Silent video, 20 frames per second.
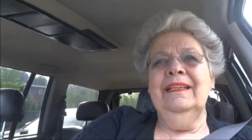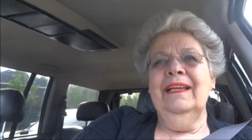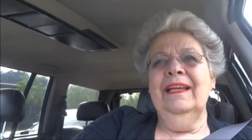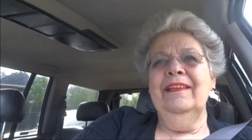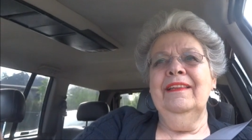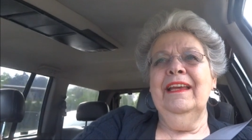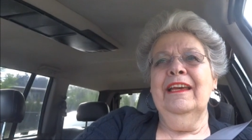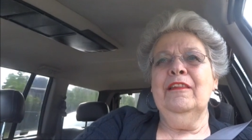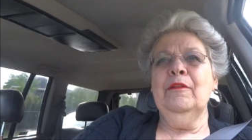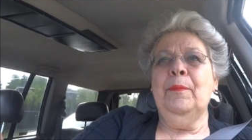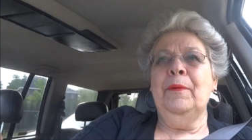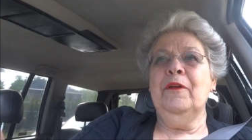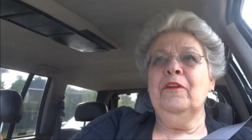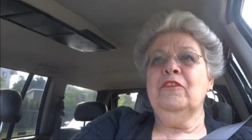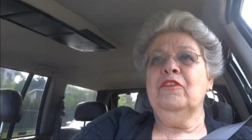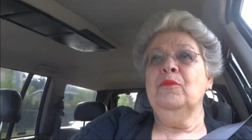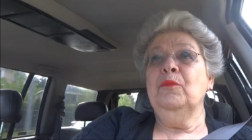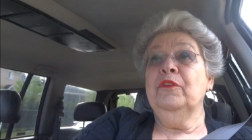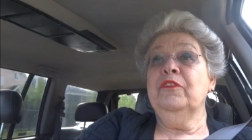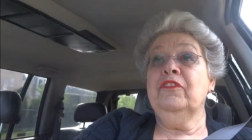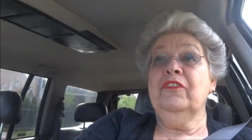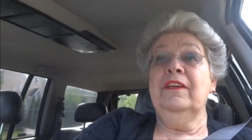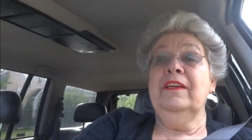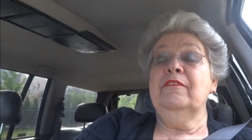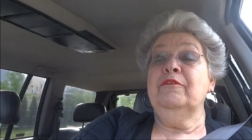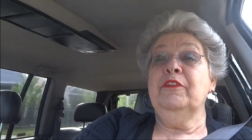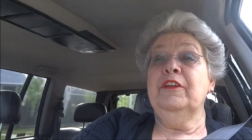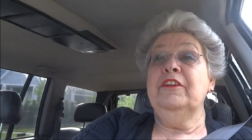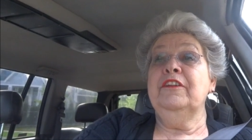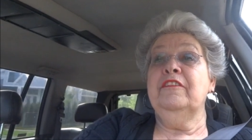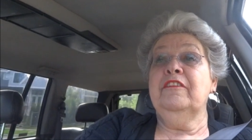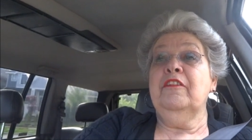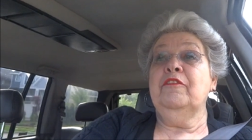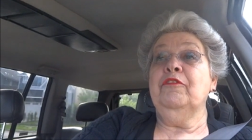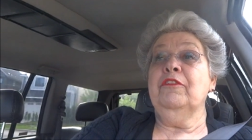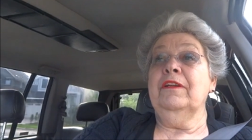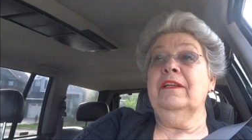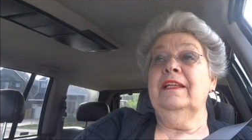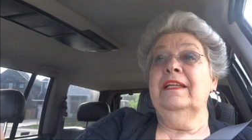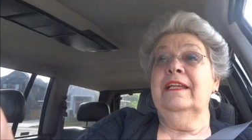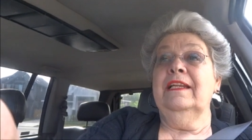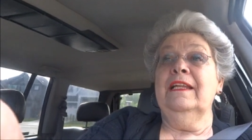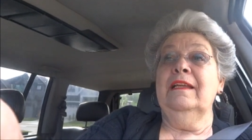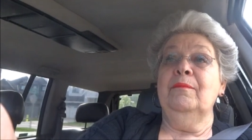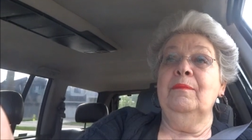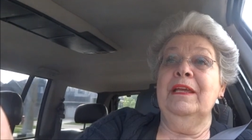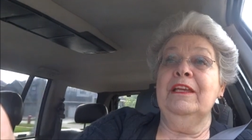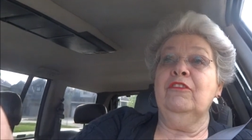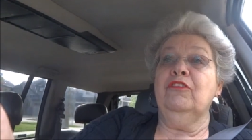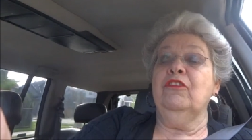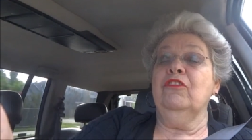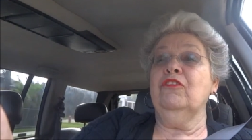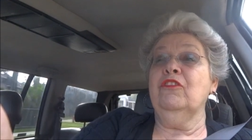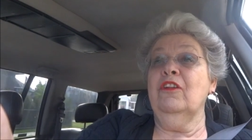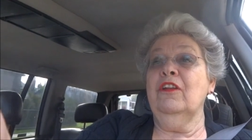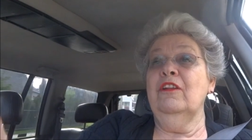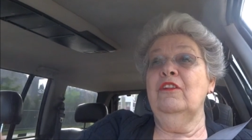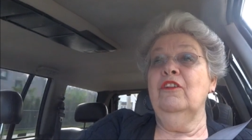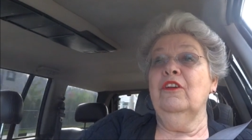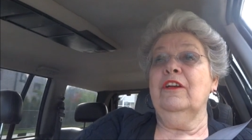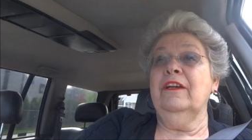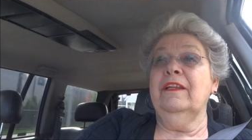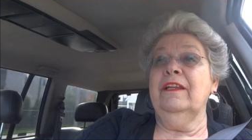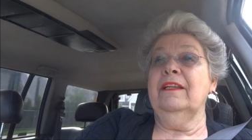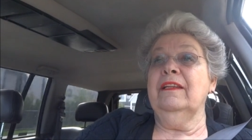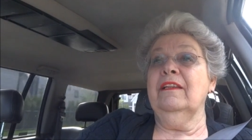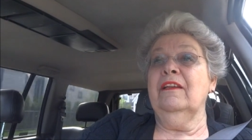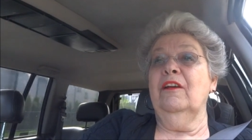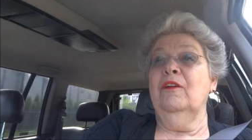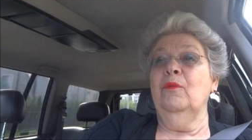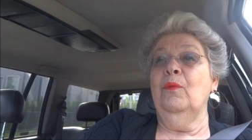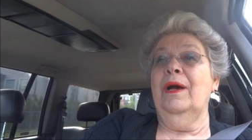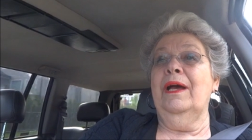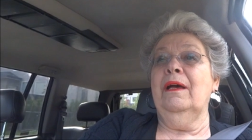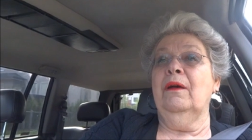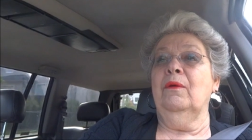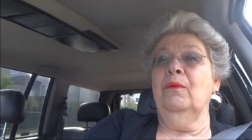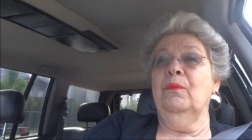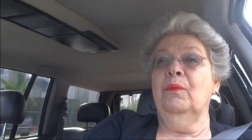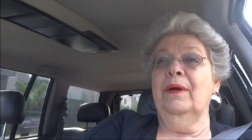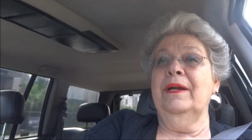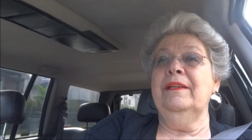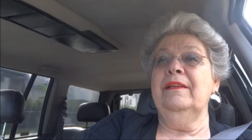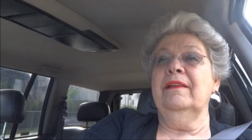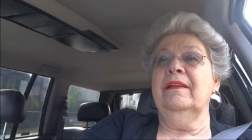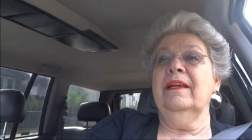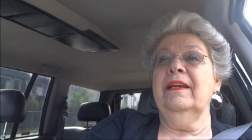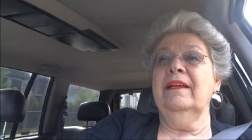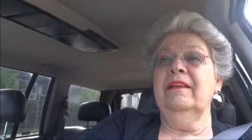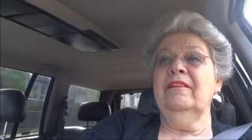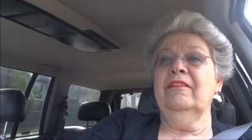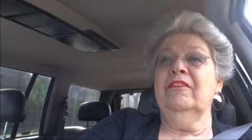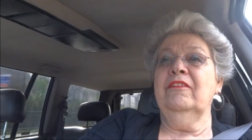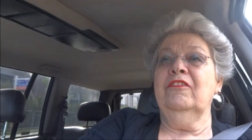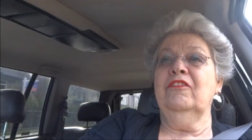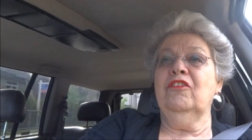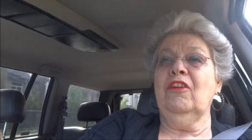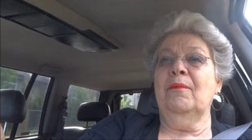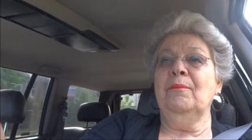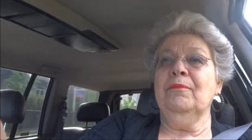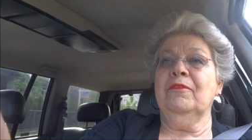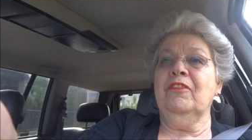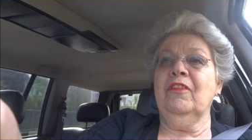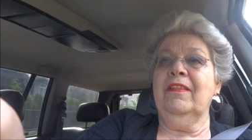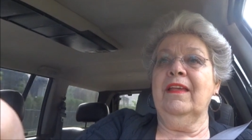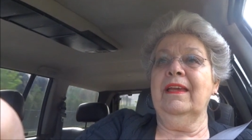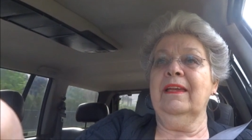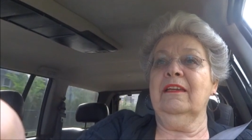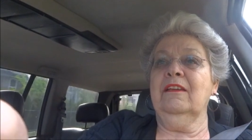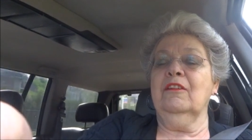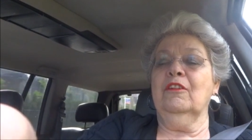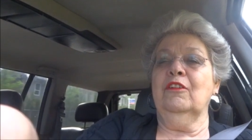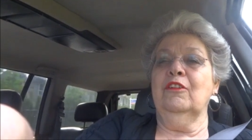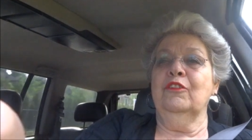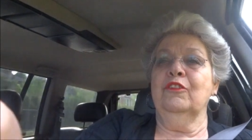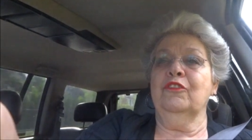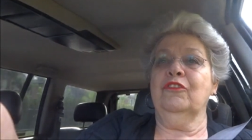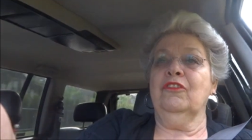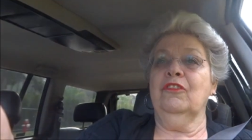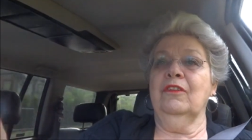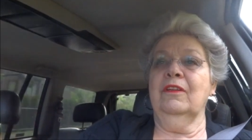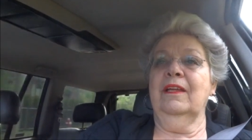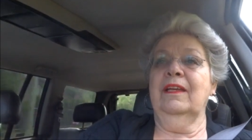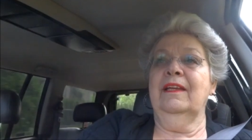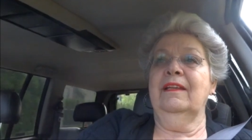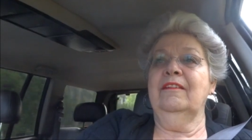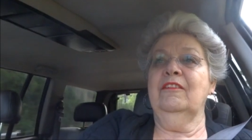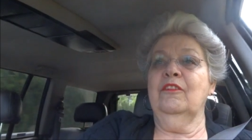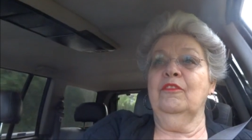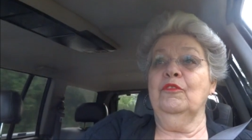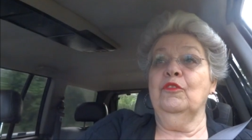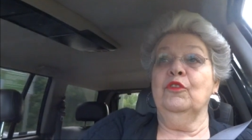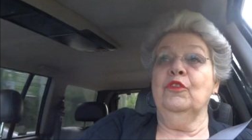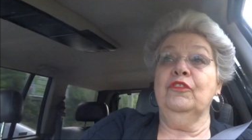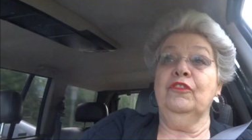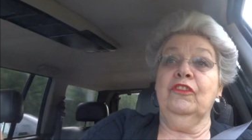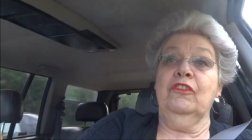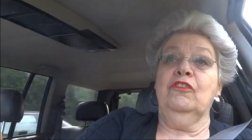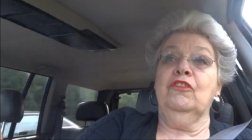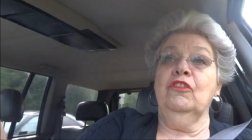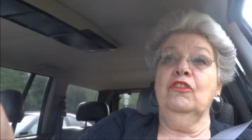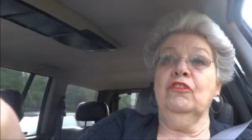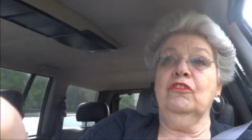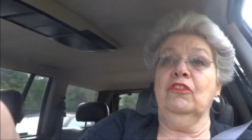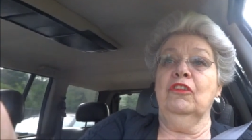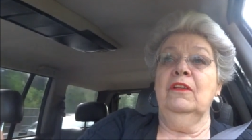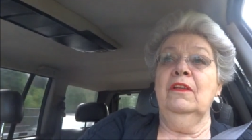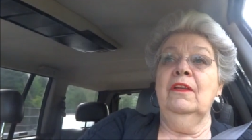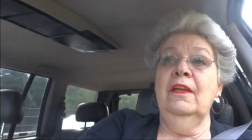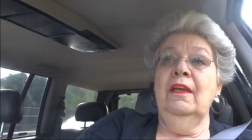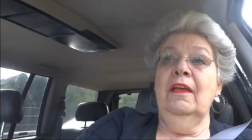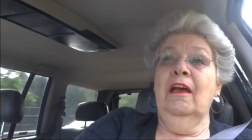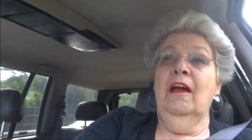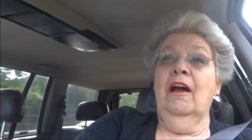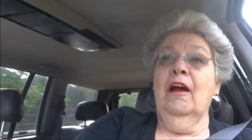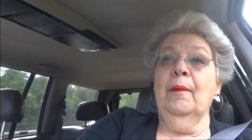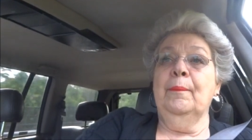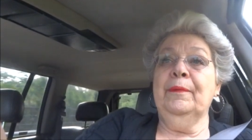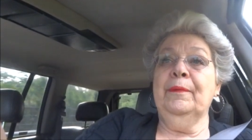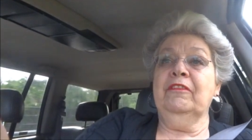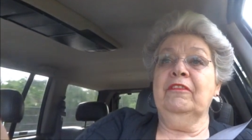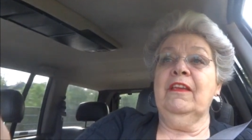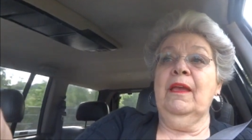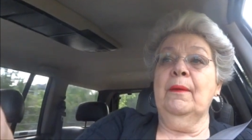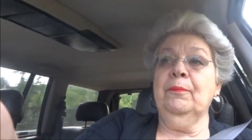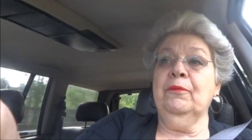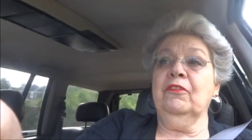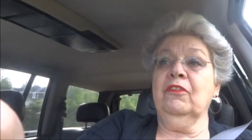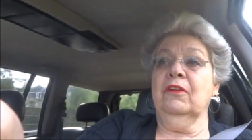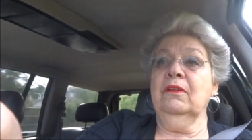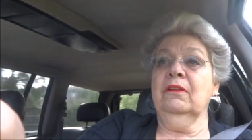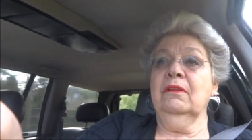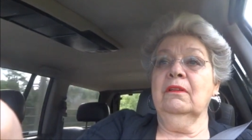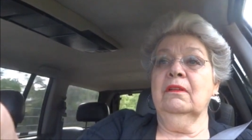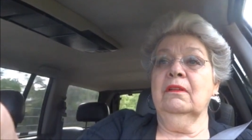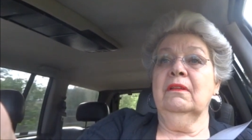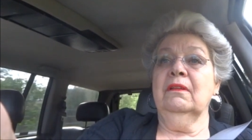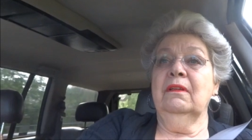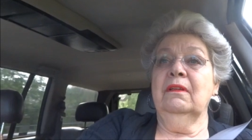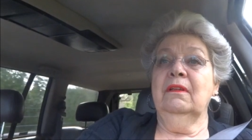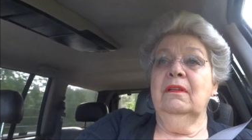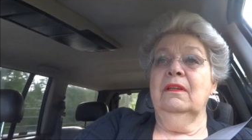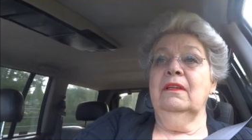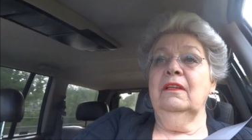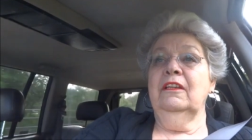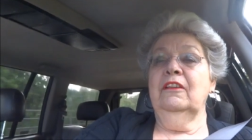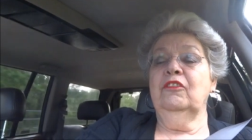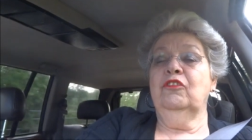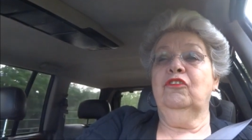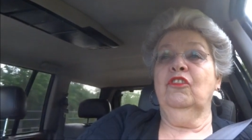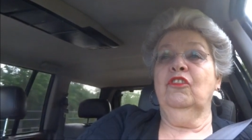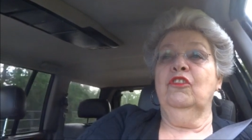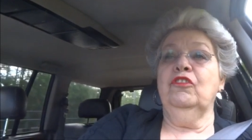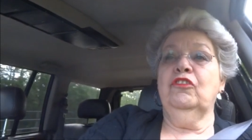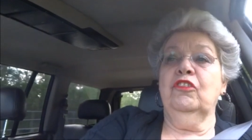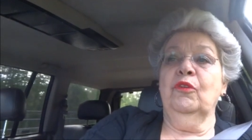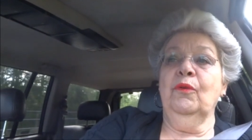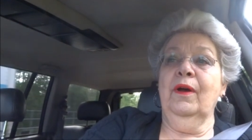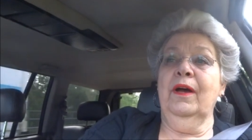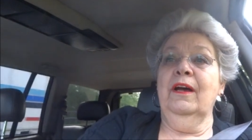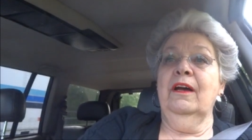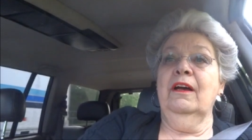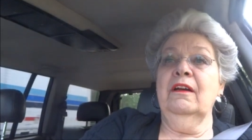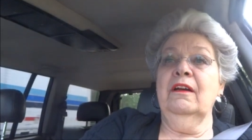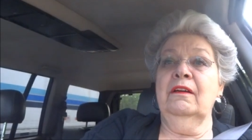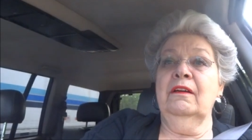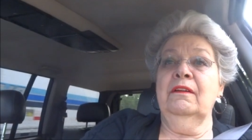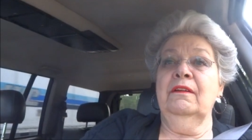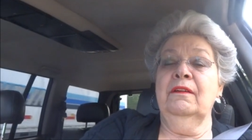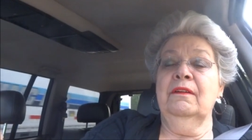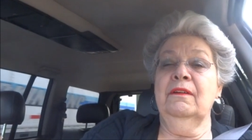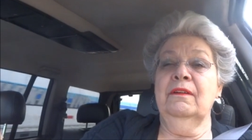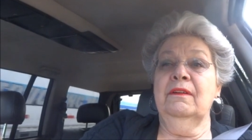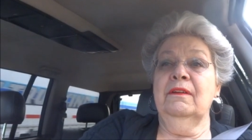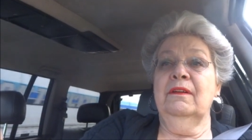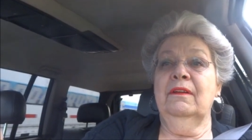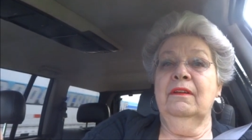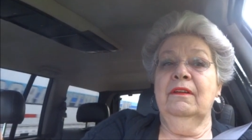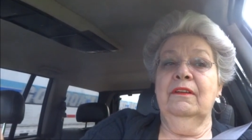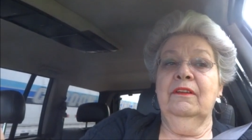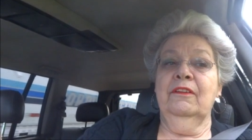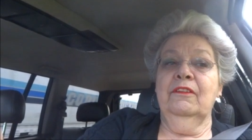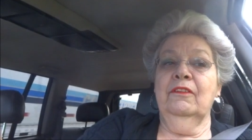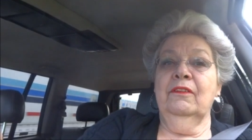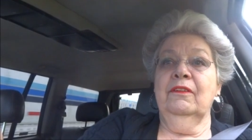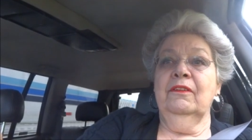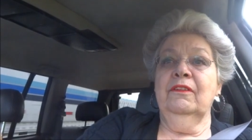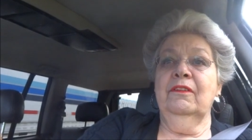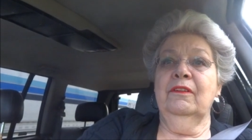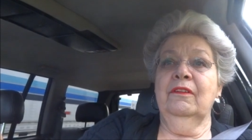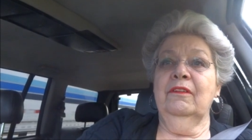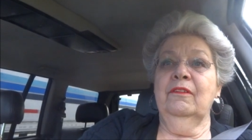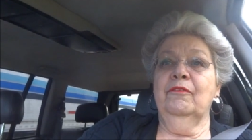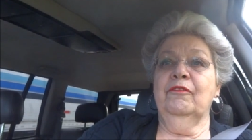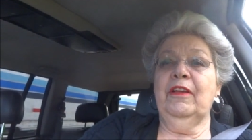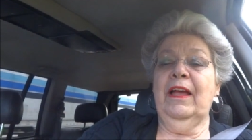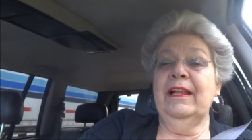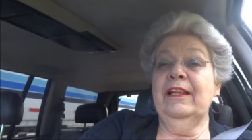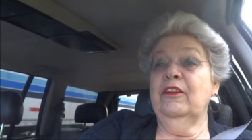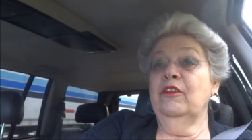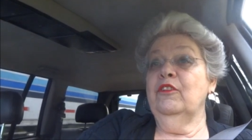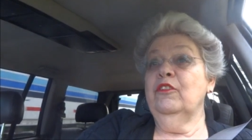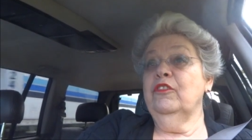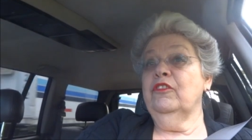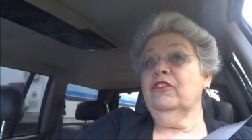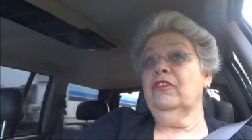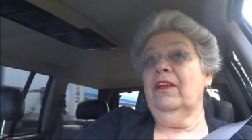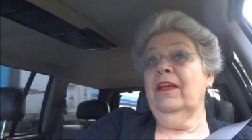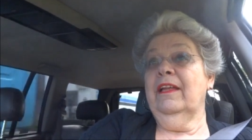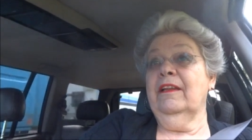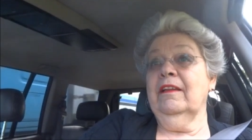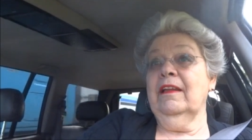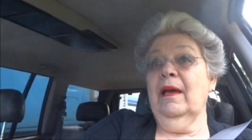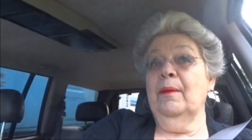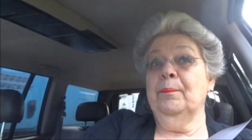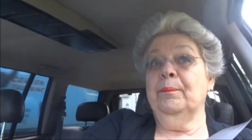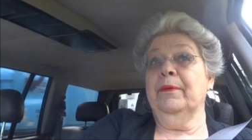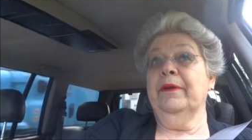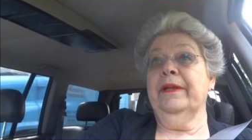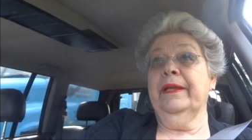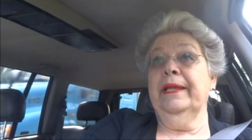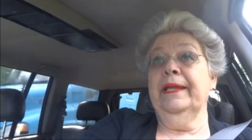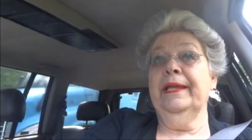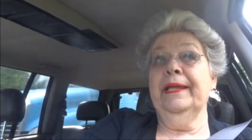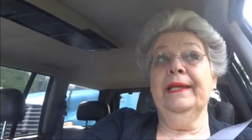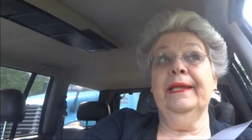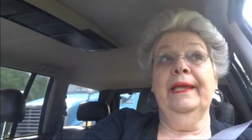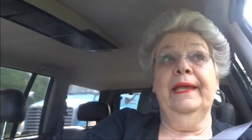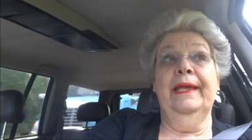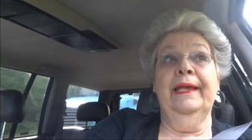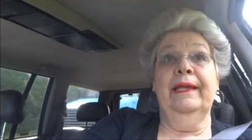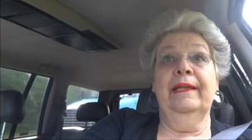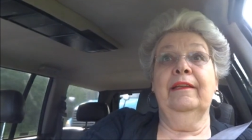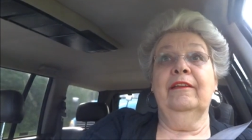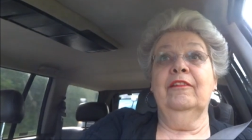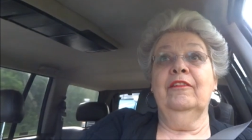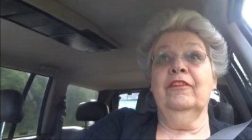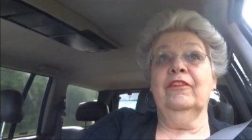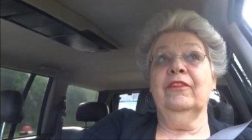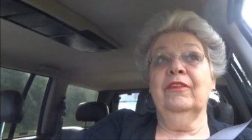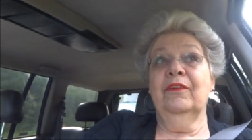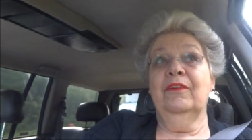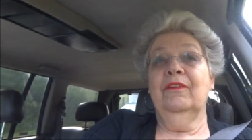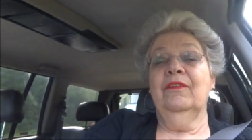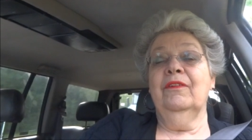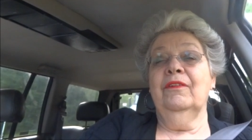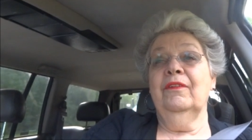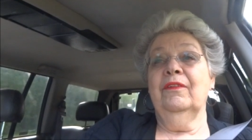And the other person will see it very differently and it makes you sort of look at it and go, wow, why did I jump to that conclusion? And of course, as usual, our perception is due to our values and upbringing and